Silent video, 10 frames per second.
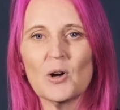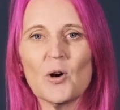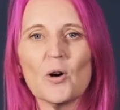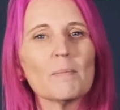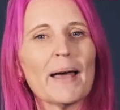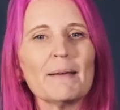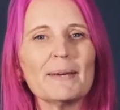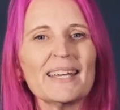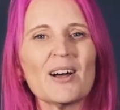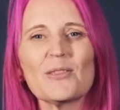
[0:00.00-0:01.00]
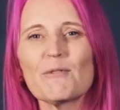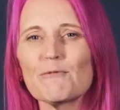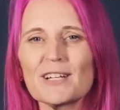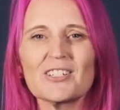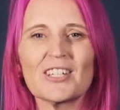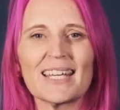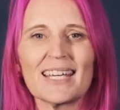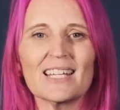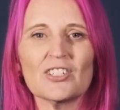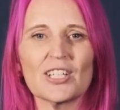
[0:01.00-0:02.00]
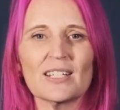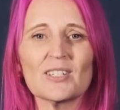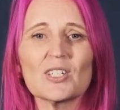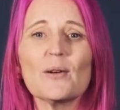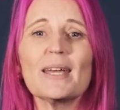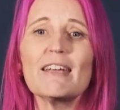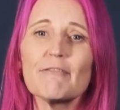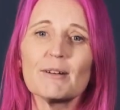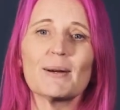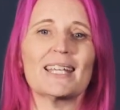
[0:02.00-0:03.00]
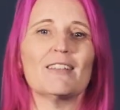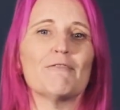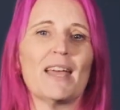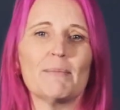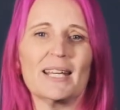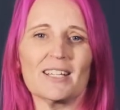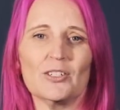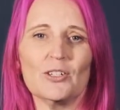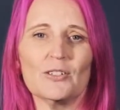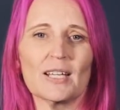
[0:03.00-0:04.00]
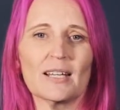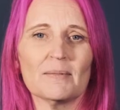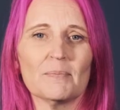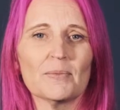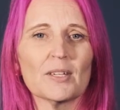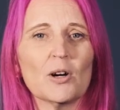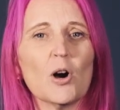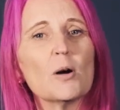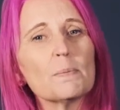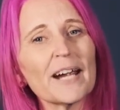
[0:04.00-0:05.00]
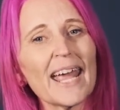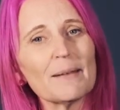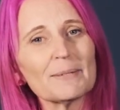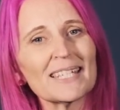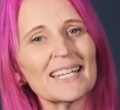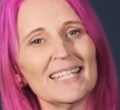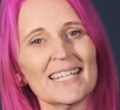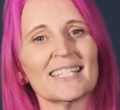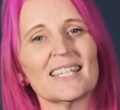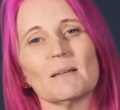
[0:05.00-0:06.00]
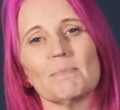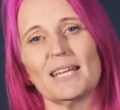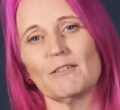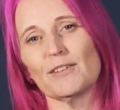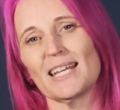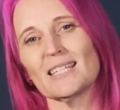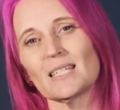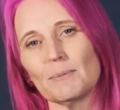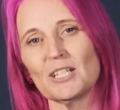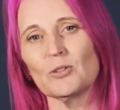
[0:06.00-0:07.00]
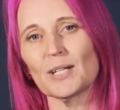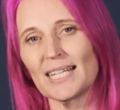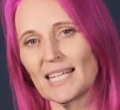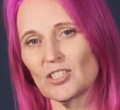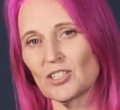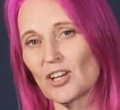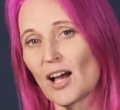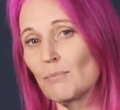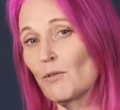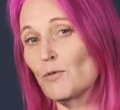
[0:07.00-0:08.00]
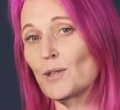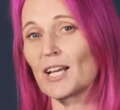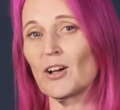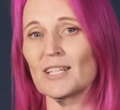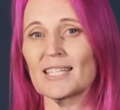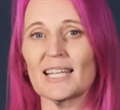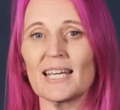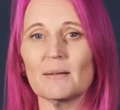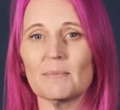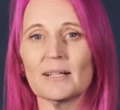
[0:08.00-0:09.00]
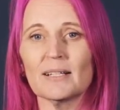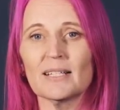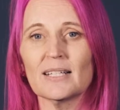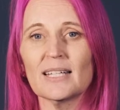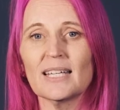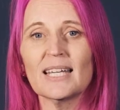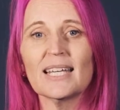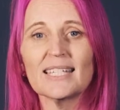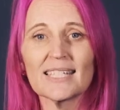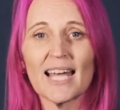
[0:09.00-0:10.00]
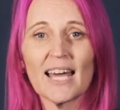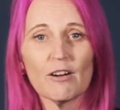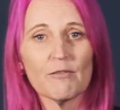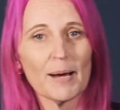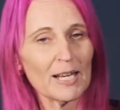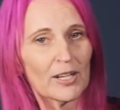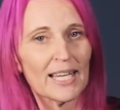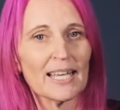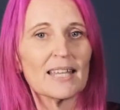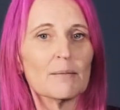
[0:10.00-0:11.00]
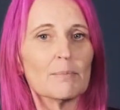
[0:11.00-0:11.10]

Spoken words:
Or maybe on the fridge in the kitchen, so everyone in the family can use it. Or perhaps next to their bed for that special connection time before they go to sleep. Start off by looking in the